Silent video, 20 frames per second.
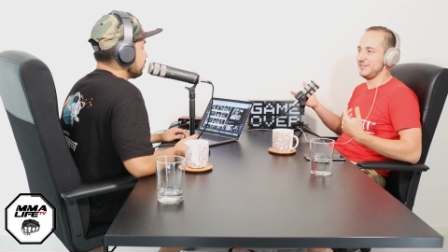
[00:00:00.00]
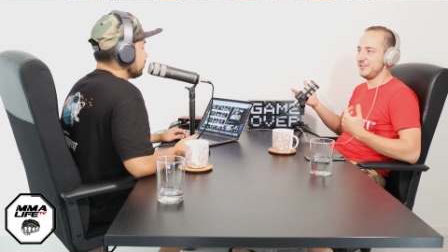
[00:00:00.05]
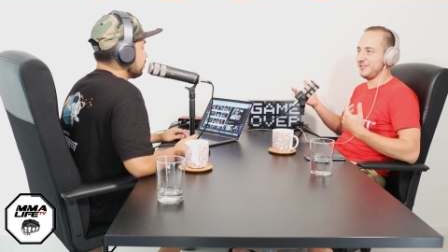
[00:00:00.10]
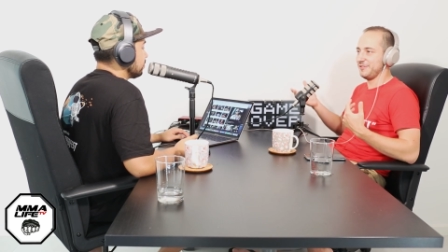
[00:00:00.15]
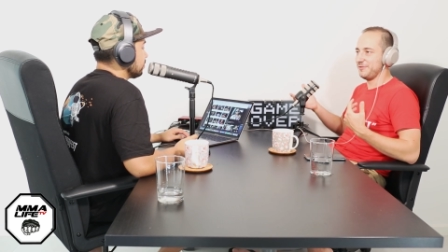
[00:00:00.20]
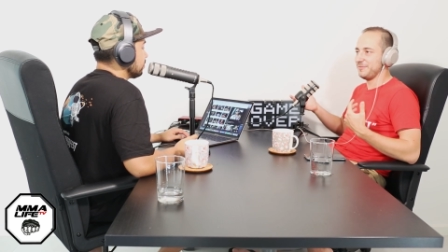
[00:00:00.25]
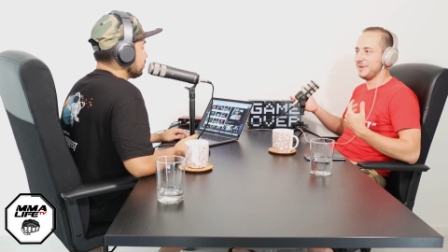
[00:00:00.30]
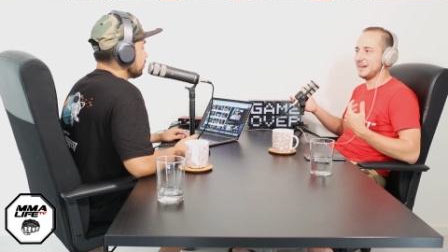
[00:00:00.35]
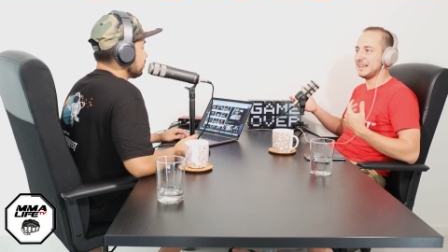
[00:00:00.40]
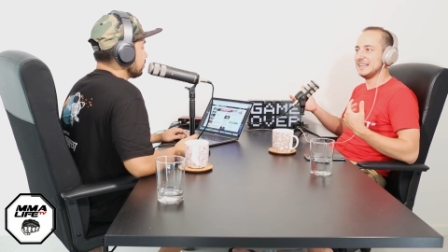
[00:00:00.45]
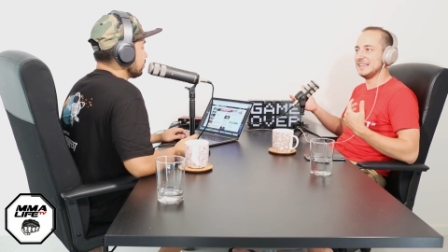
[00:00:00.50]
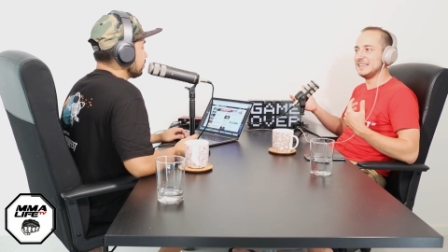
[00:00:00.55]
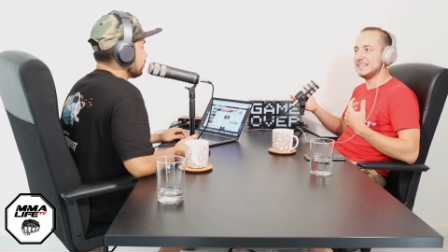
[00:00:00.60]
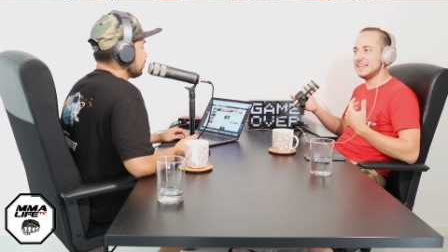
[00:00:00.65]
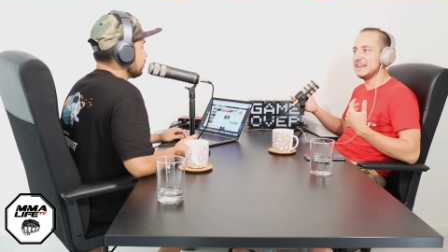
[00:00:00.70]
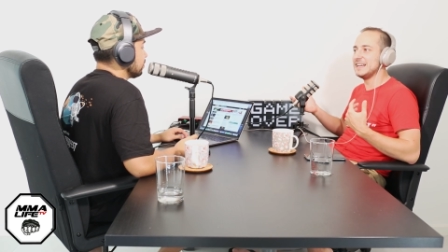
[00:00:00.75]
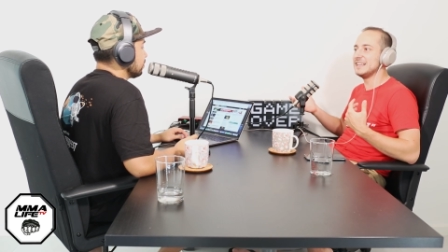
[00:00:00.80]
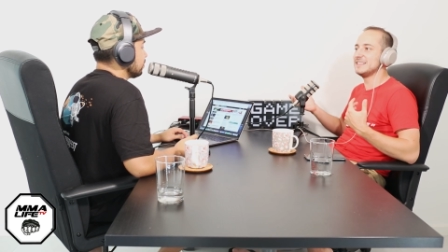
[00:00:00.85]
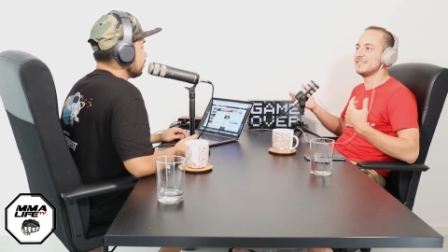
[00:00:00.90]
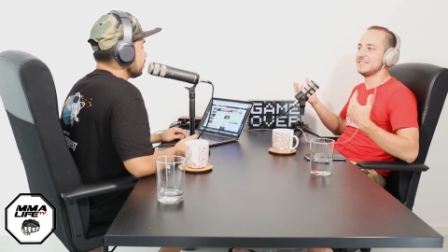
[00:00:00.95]
you know, all my
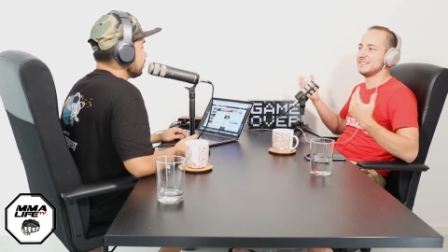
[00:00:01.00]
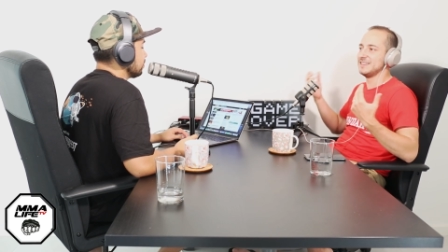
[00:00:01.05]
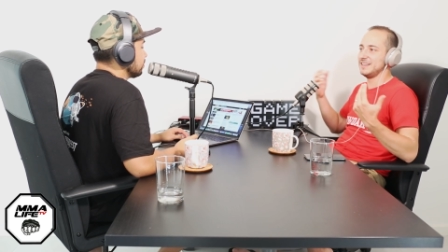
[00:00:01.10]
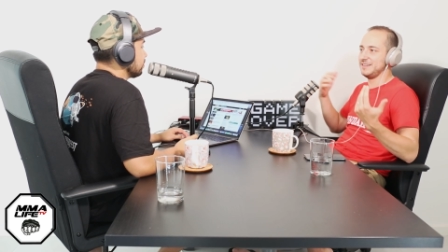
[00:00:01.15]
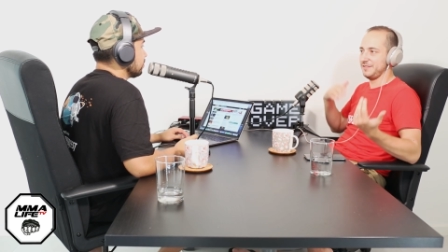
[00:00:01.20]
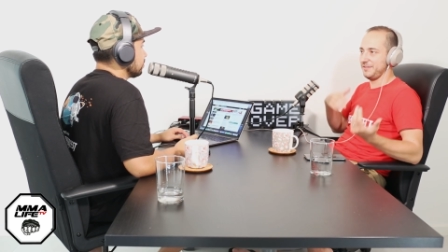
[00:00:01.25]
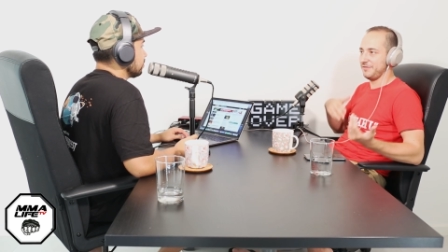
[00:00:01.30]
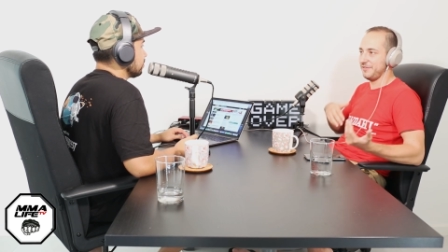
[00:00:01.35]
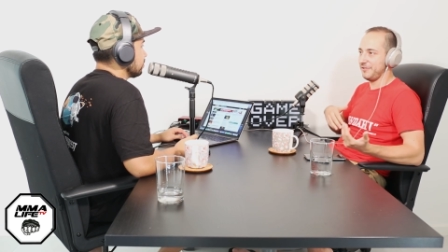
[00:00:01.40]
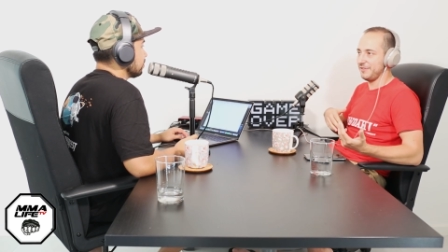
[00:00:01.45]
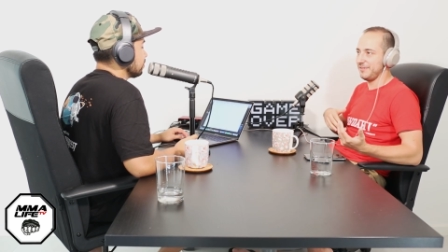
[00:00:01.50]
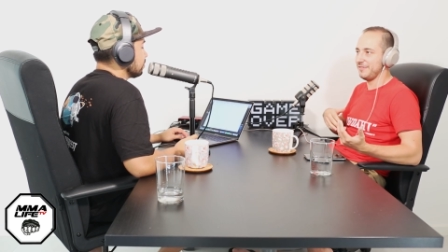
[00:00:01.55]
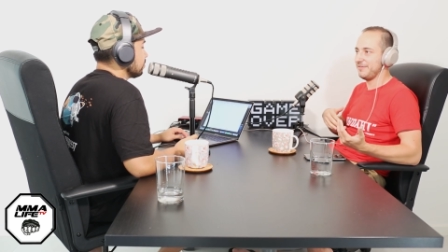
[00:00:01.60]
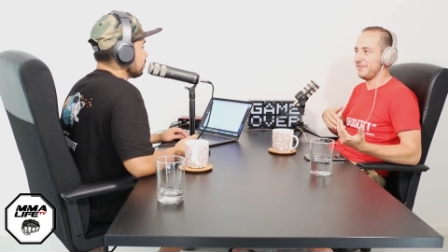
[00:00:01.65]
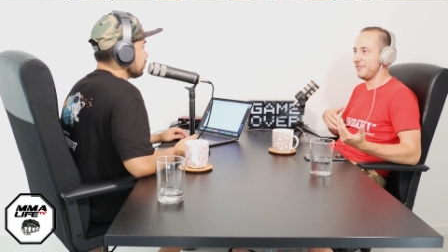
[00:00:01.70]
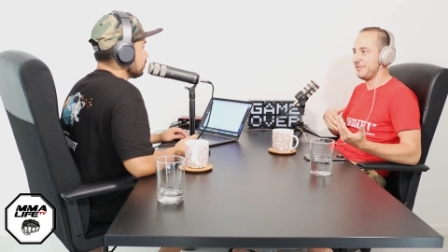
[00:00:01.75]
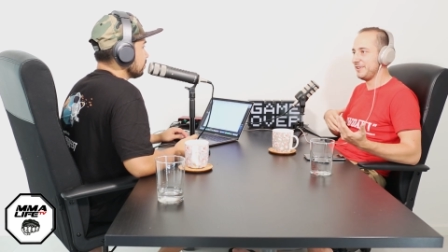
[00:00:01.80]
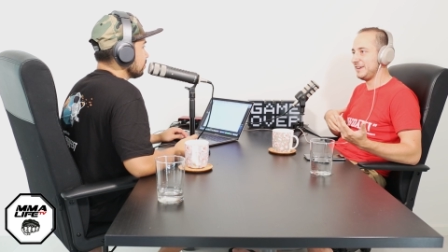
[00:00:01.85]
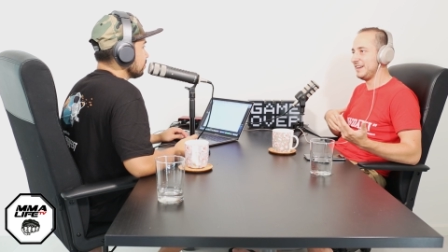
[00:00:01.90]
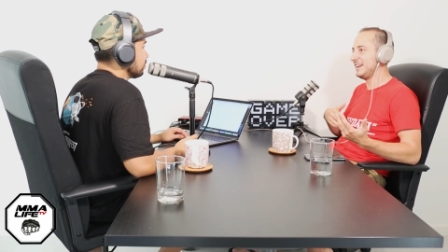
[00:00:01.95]
clean hits and avo-
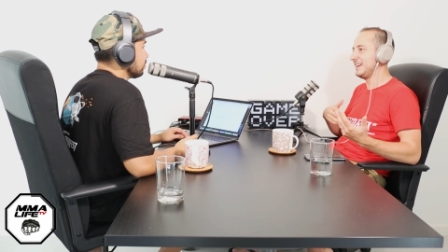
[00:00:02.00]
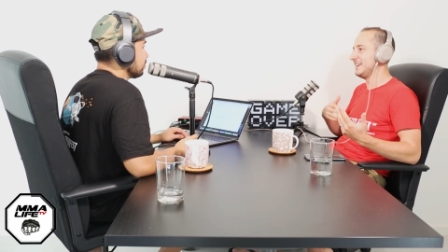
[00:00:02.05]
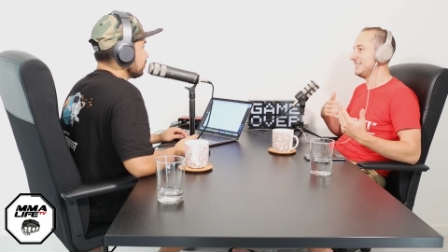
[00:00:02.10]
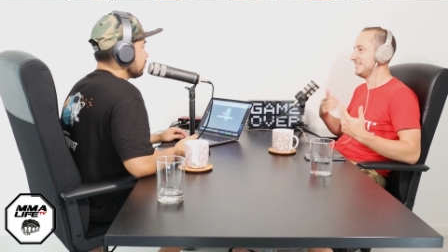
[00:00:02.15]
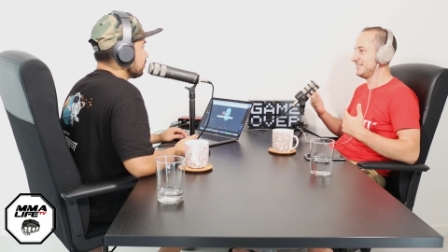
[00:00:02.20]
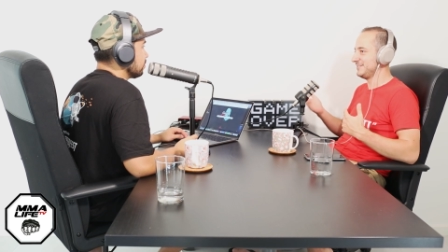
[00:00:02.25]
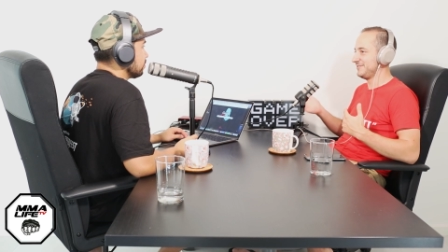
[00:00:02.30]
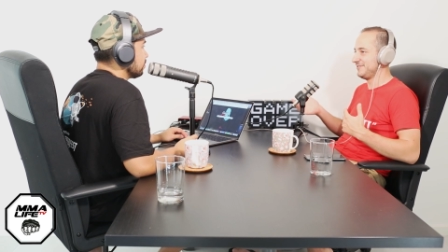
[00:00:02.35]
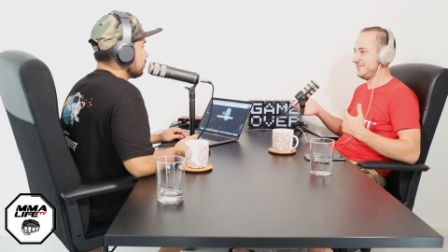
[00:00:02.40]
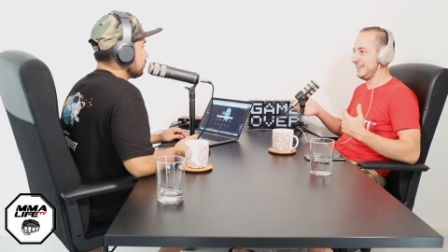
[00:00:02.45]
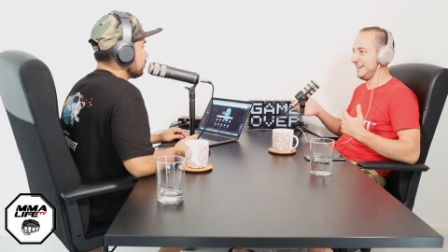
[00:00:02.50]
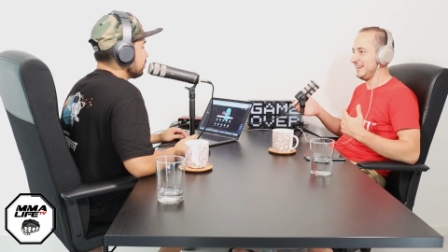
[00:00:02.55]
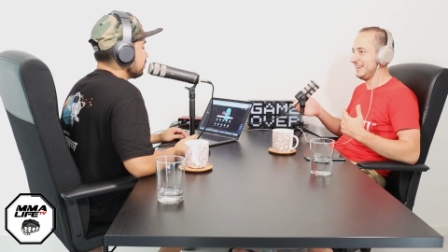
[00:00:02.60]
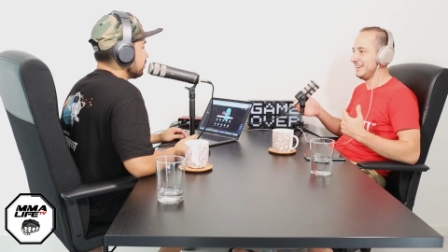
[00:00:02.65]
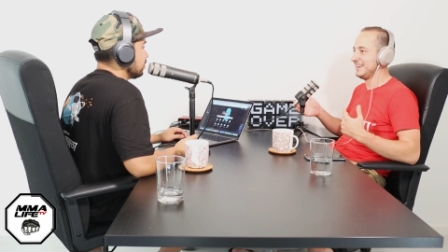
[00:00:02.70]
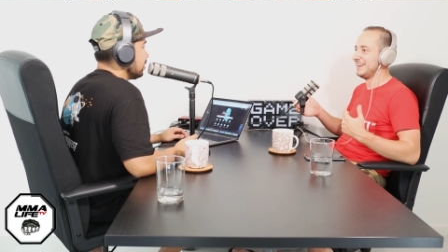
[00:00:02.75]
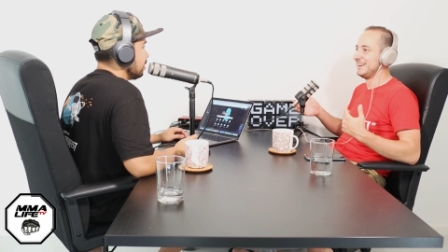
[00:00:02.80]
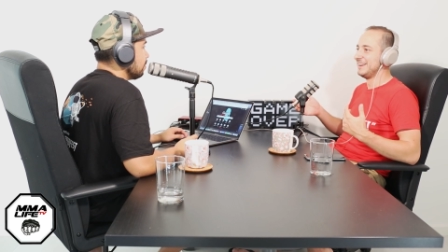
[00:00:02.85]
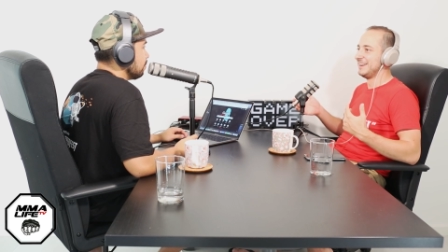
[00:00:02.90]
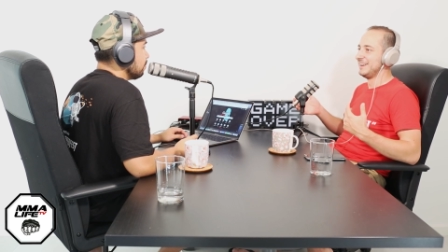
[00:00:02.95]
avoiding hits and all
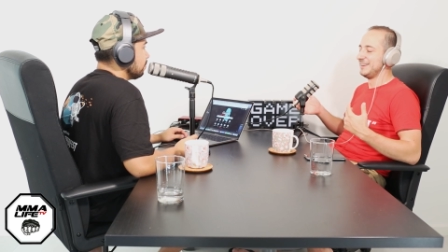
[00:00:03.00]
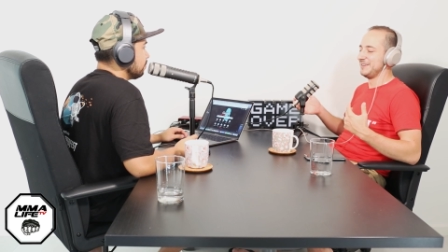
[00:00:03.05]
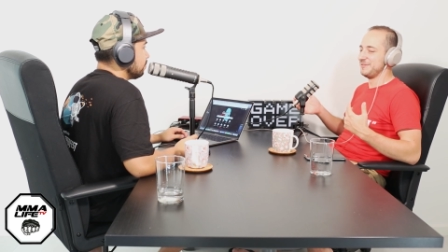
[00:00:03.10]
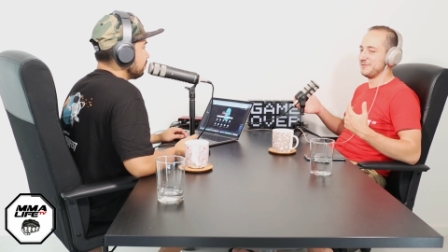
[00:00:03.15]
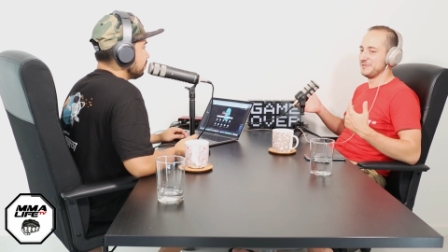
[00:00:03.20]
that. Yep.